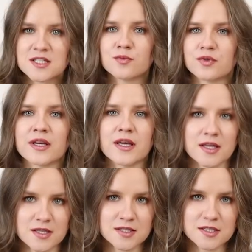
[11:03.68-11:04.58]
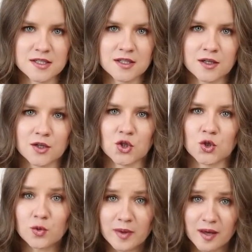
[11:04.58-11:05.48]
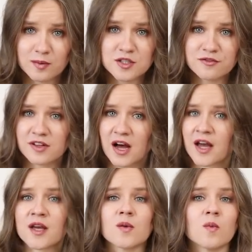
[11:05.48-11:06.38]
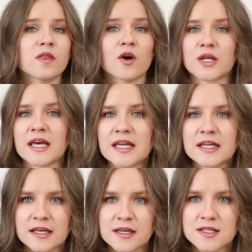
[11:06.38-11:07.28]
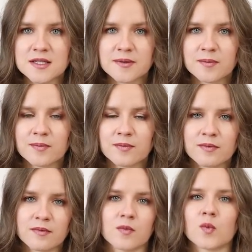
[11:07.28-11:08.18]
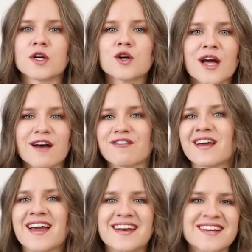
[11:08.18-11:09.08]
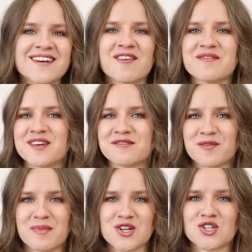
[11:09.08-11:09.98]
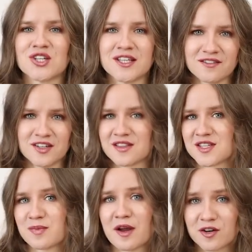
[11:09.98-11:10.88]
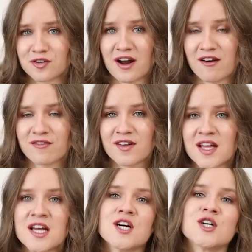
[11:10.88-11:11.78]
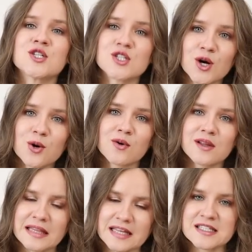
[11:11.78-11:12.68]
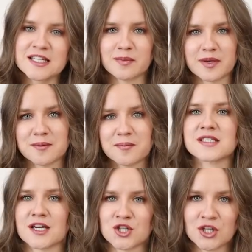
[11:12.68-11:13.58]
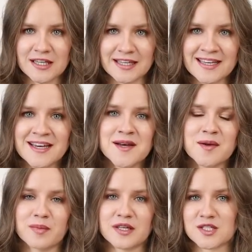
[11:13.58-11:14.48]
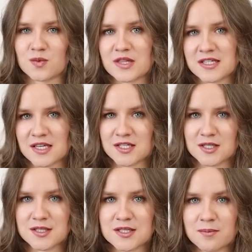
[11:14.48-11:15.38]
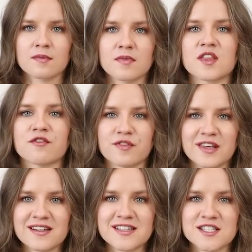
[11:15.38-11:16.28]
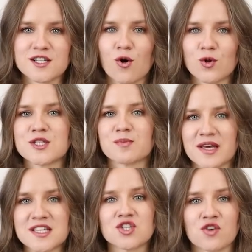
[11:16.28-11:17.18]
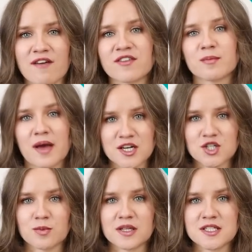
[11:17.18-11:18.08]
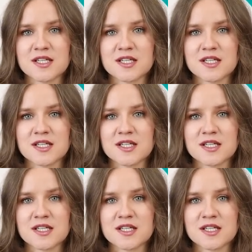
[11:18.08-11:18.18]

debris is, you will be able to fly without hitting it. We don't have any of the information given in this paragraph, so let's skip it. Section E begins with the sentence. The field is called space traffic management